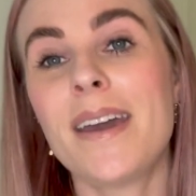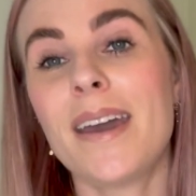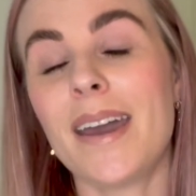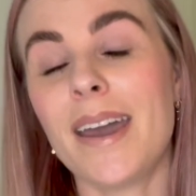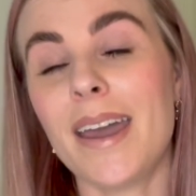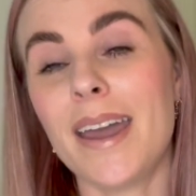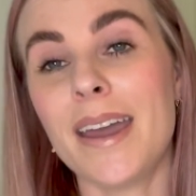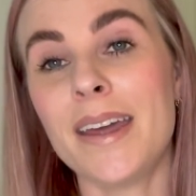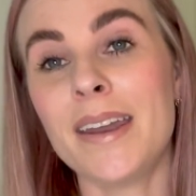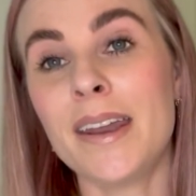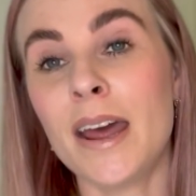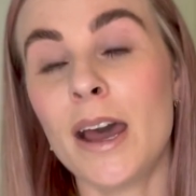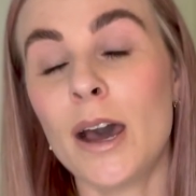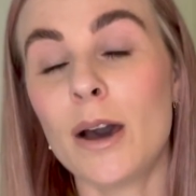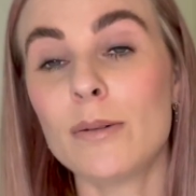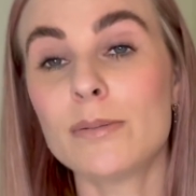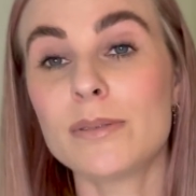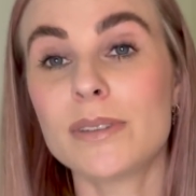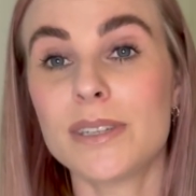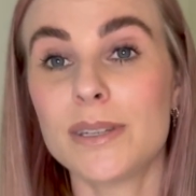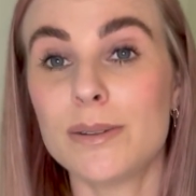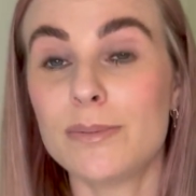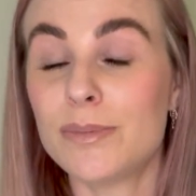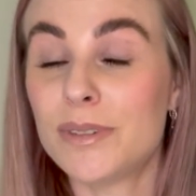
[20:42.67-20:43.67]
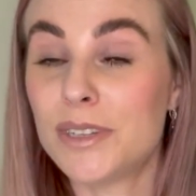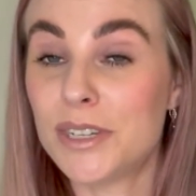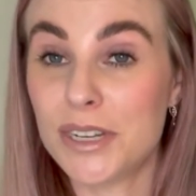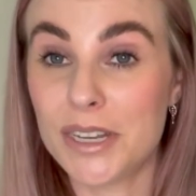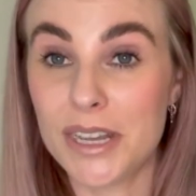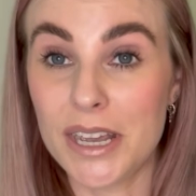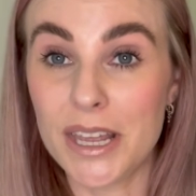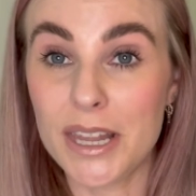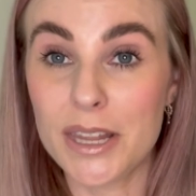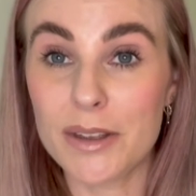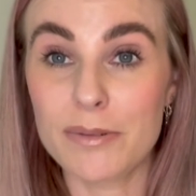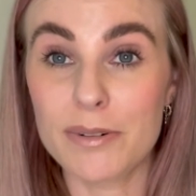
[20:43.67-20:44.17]
and helps them to
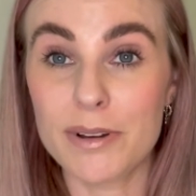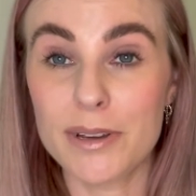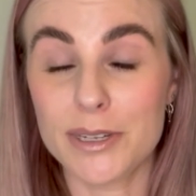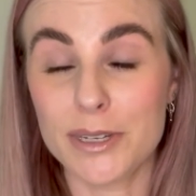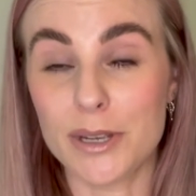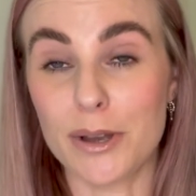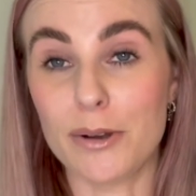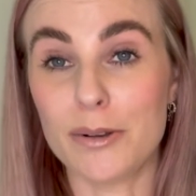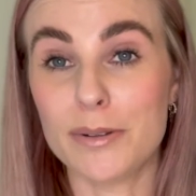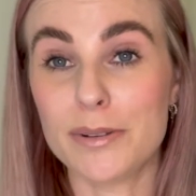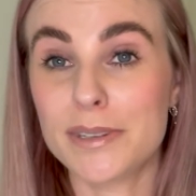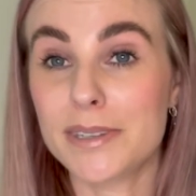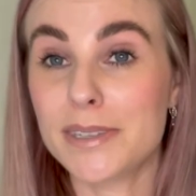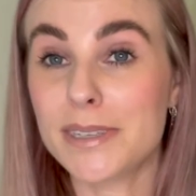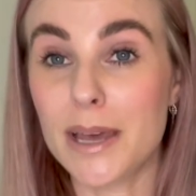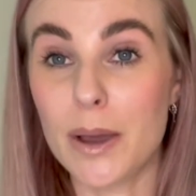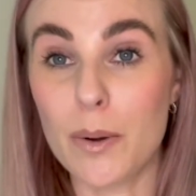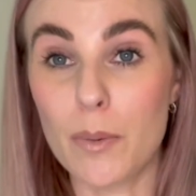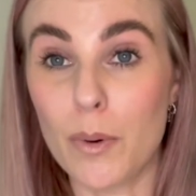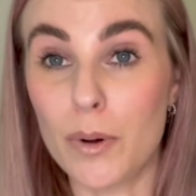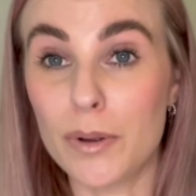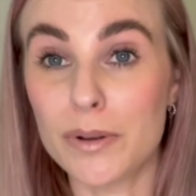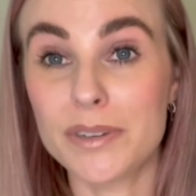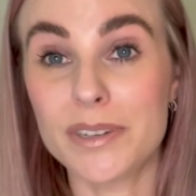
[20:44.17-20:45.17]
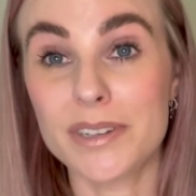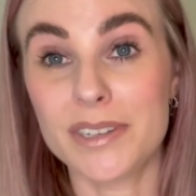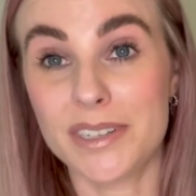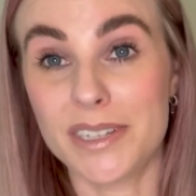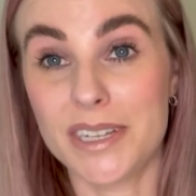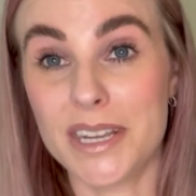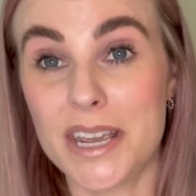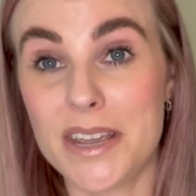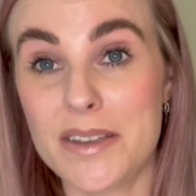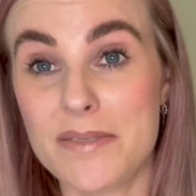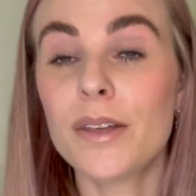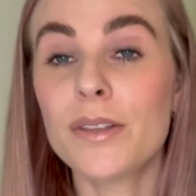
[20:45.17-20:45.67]
get the results they want to
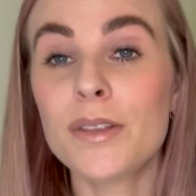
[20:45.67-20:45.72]
see.